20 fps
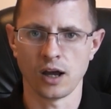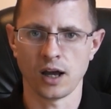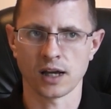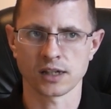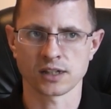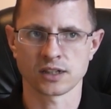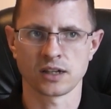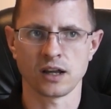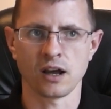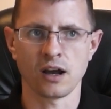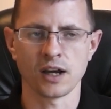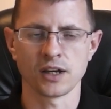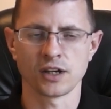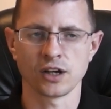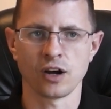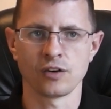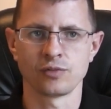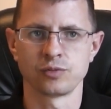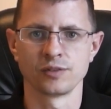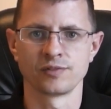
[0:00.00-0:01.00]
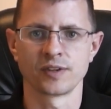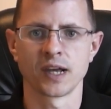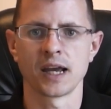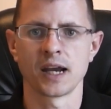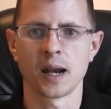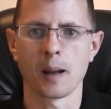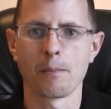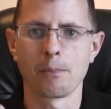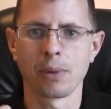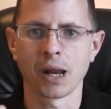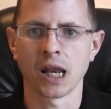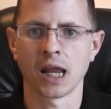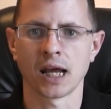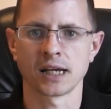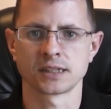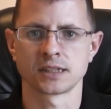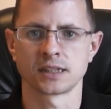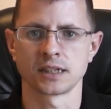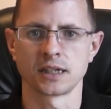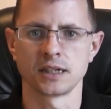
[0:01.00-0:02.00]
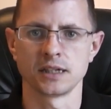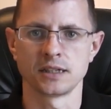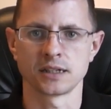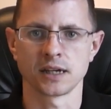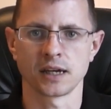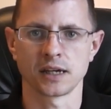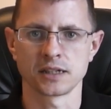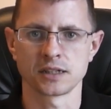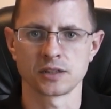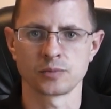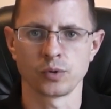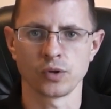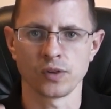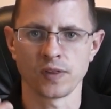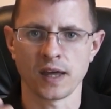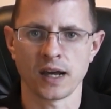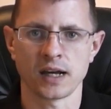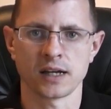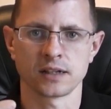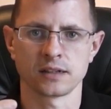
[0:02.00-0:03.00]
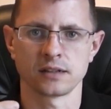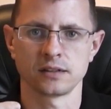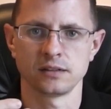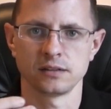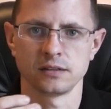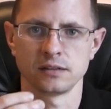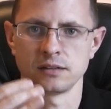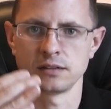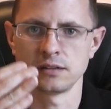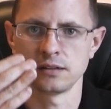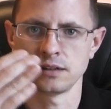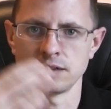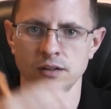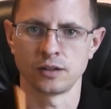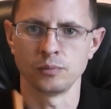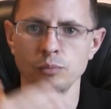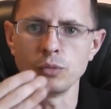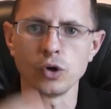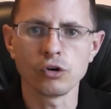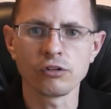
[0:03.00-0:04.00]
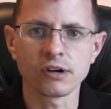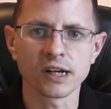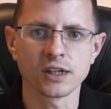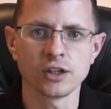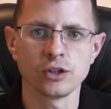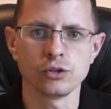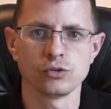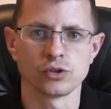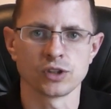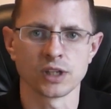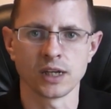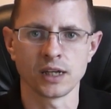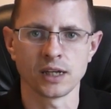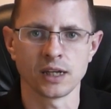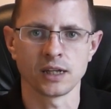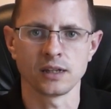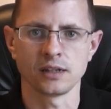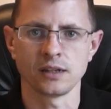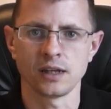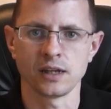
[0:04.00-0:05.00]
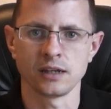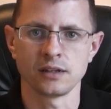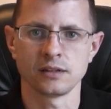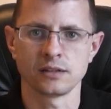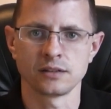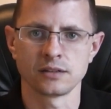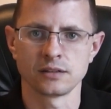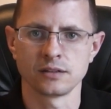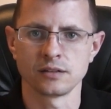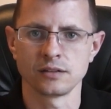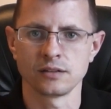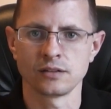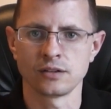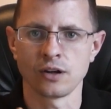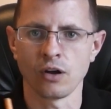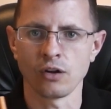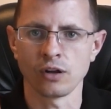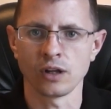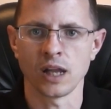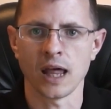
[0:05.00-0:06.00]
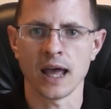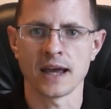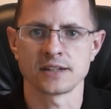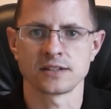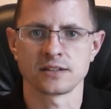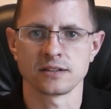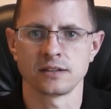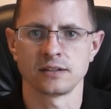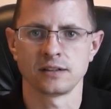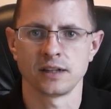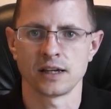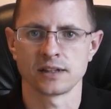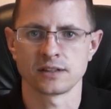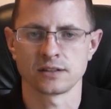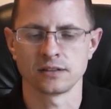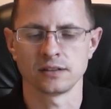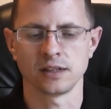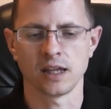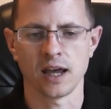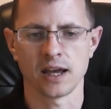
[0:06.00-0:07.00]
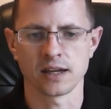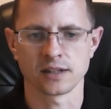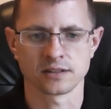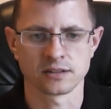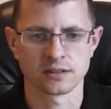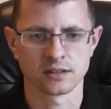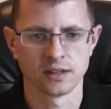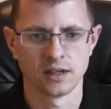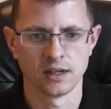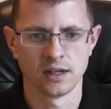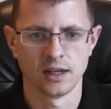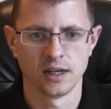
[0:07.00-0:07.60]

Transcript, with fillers: I started off with getting a plasticky taste, but that, the more I used it, it, it got less and less and less.